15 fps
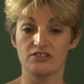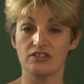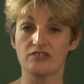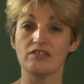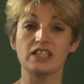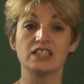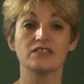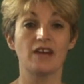
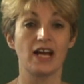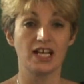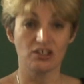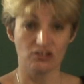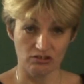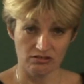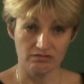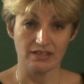degrees of
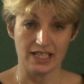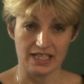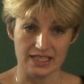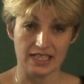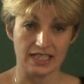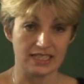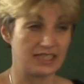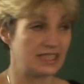angle in
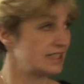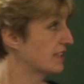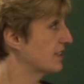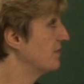60s.